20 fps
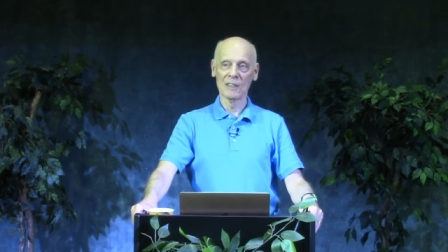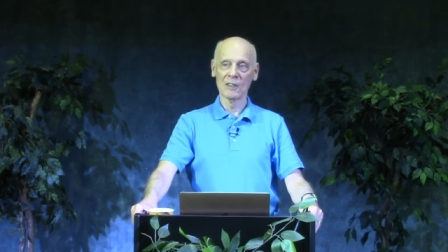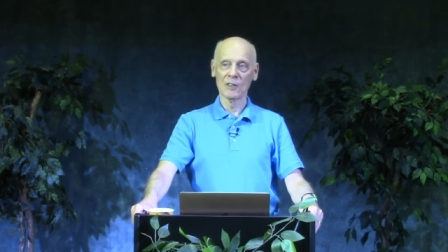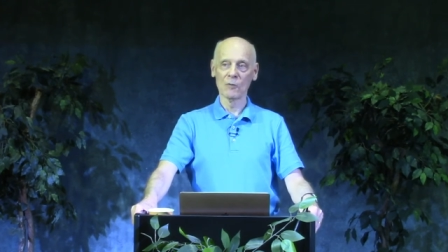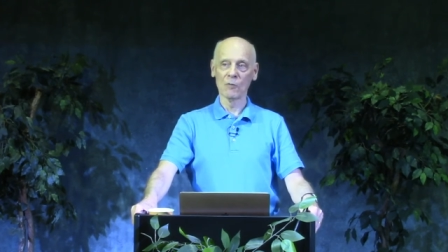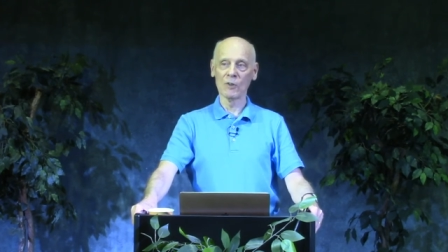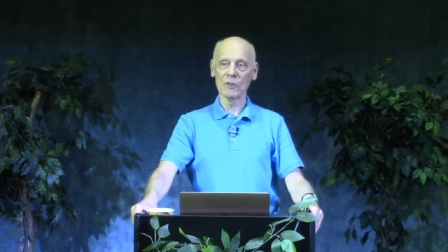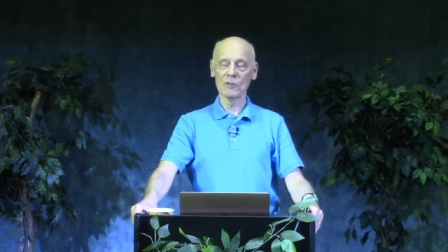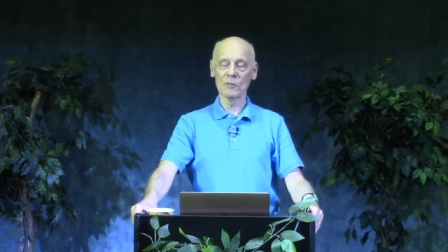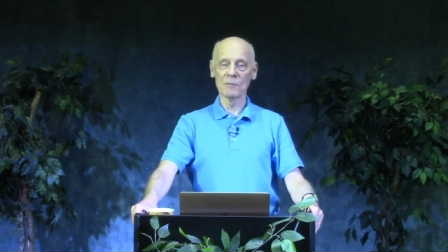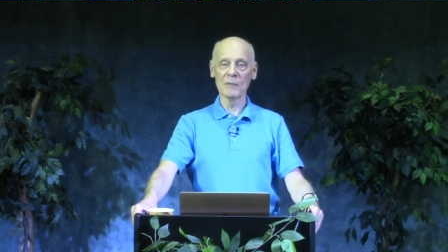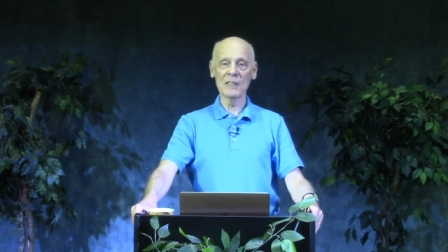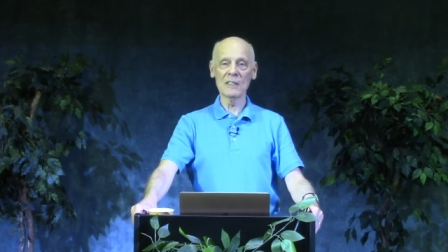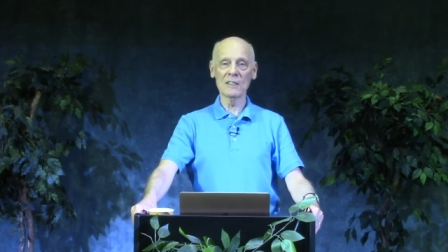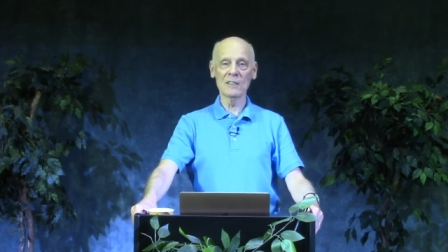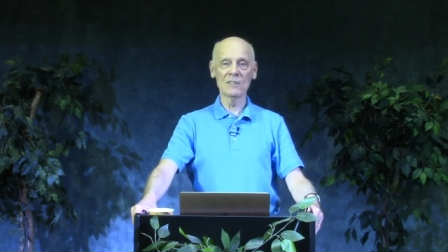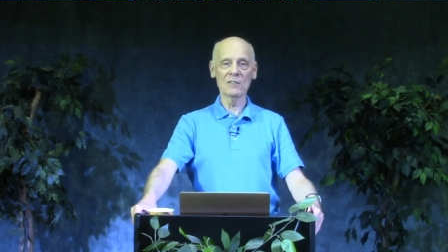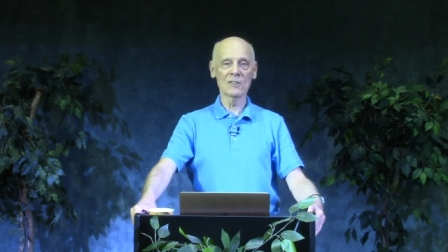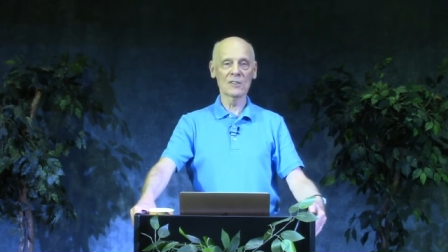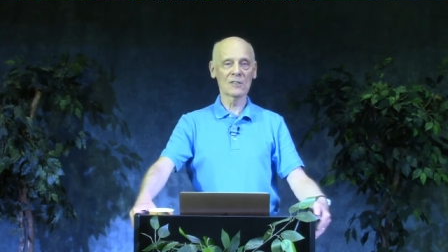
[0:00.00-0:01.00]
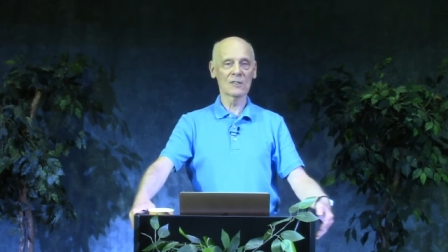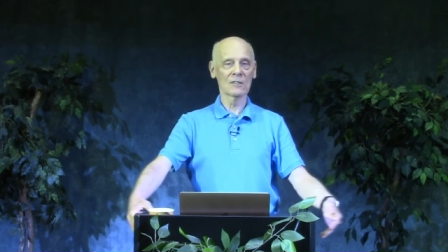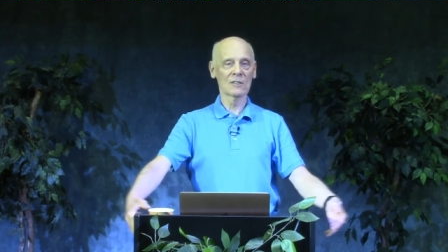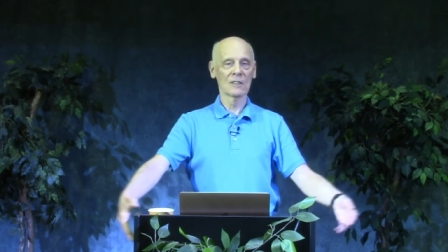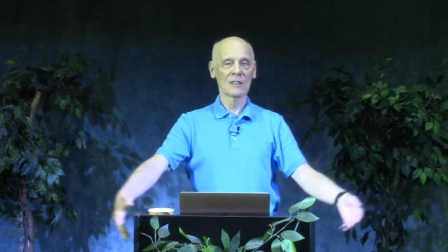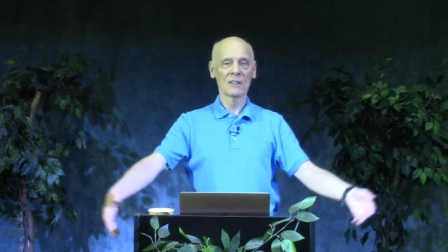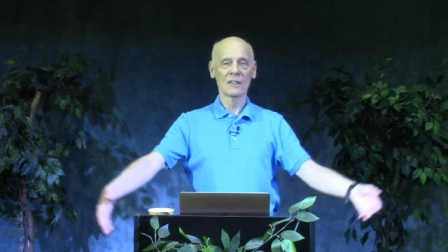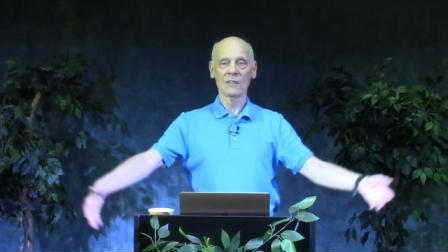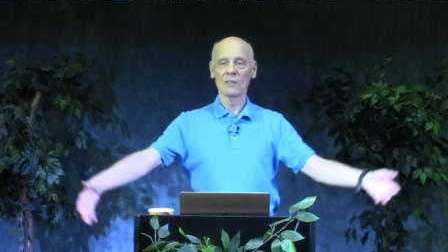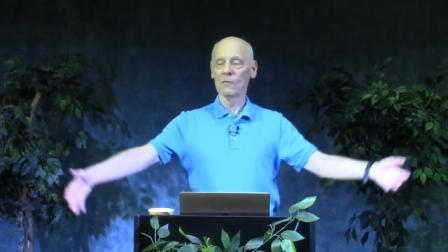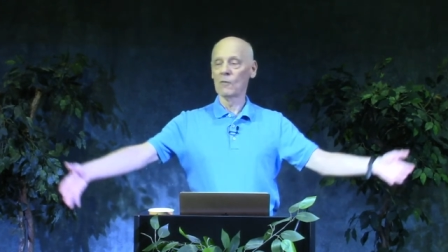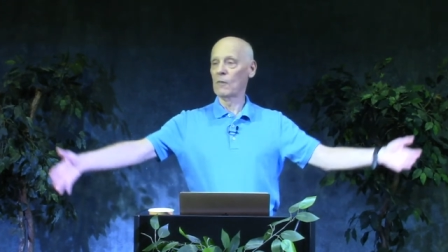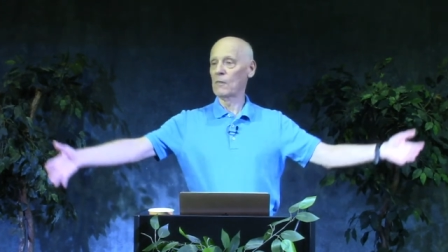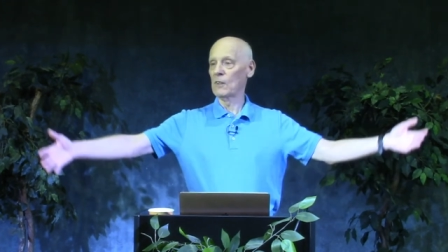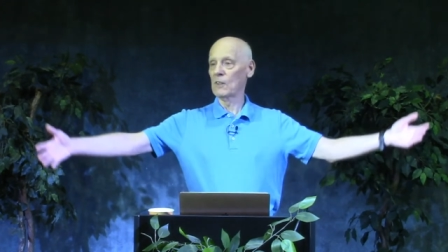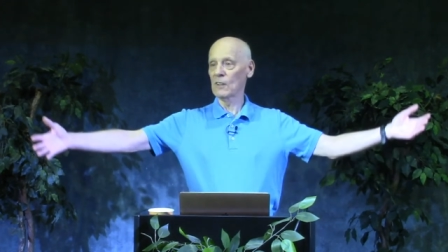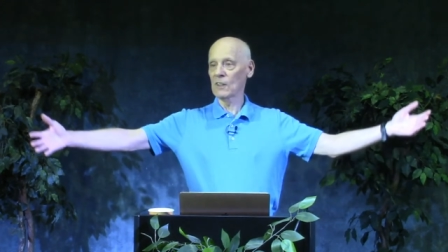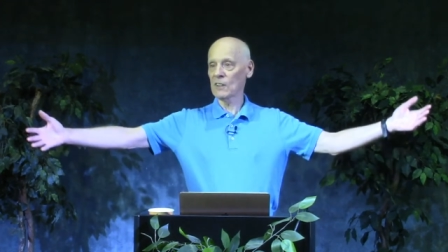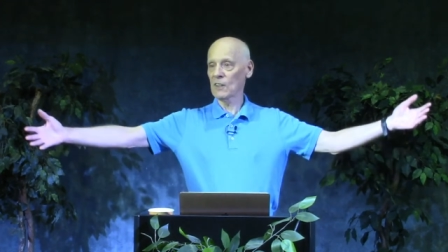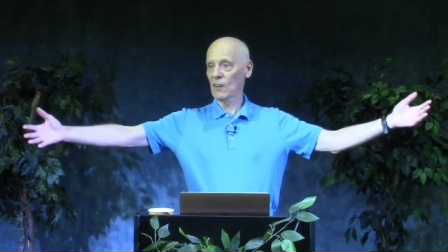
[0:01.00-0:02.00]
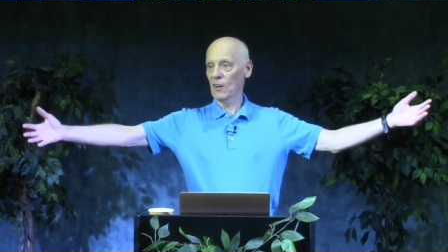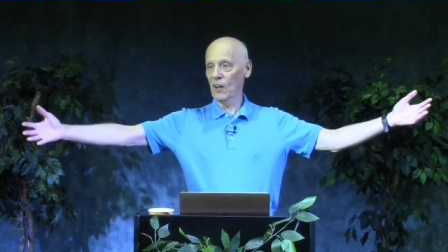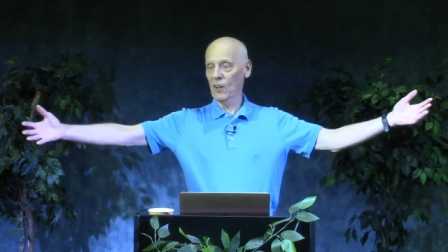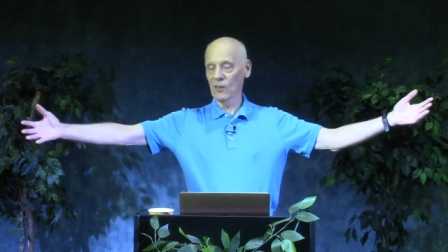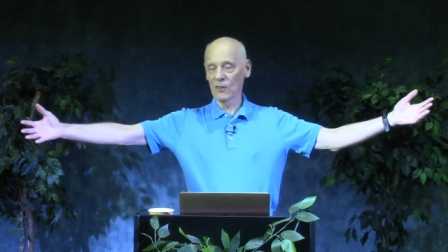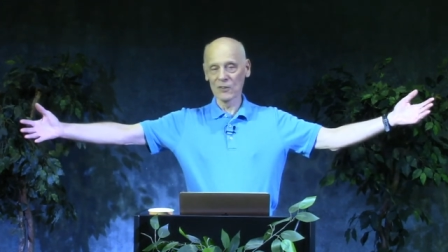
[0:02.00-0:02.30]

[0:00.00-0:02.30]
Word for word: Which means when we look at all